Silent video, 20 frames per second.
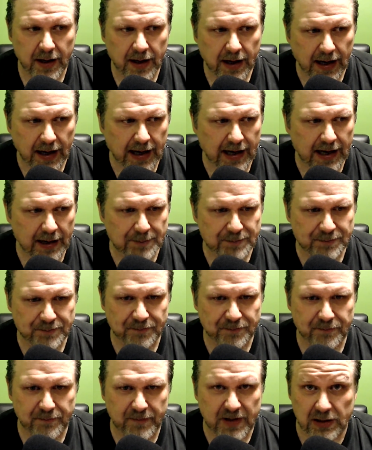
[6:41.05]

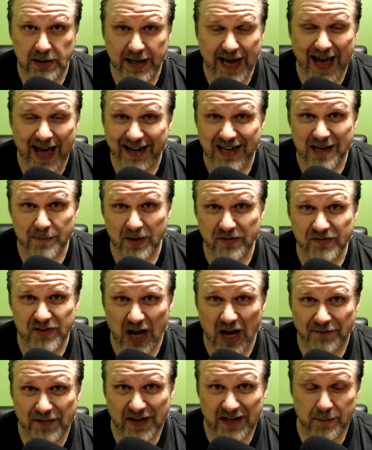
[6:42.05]
Liana, you missed nothing.